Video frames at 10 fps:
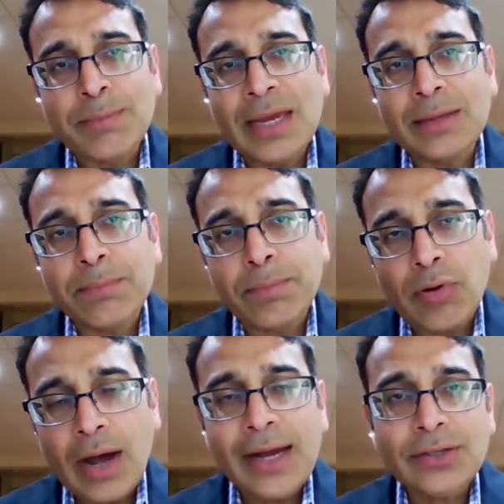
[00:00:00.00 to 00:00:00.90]
made
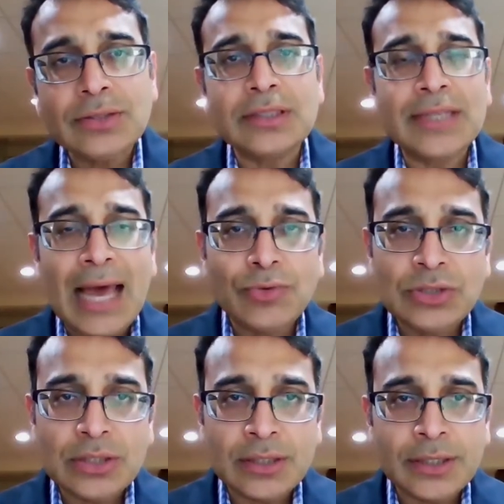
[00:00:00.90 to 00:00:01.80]
prior to the
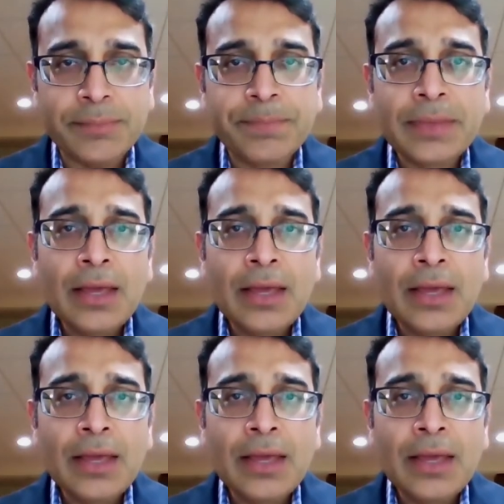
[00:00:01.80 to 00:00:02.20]
downturn,